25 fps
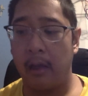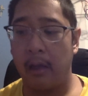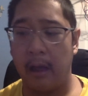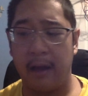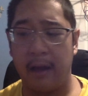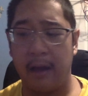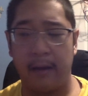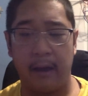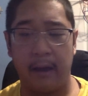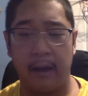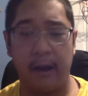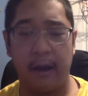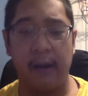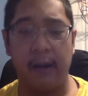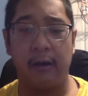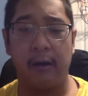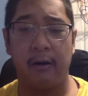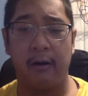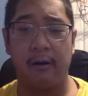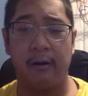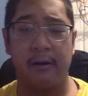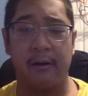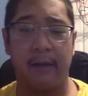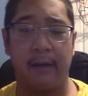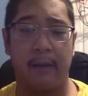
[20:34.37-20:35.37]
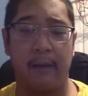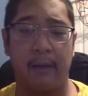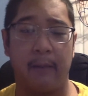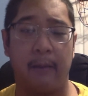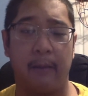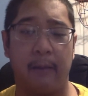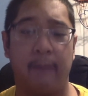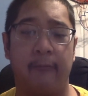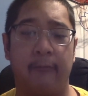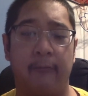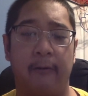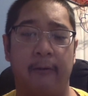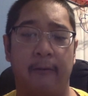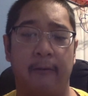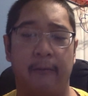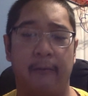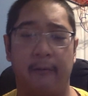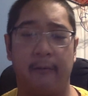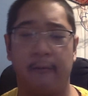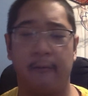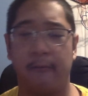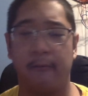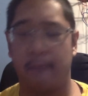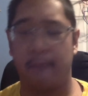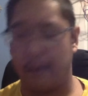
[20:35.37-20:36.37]
and any other game engine of
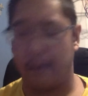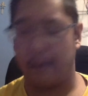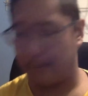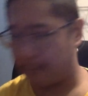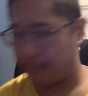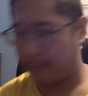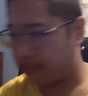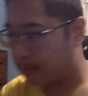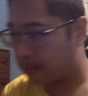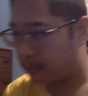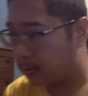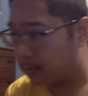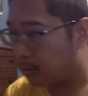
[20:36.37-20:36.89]
your choice.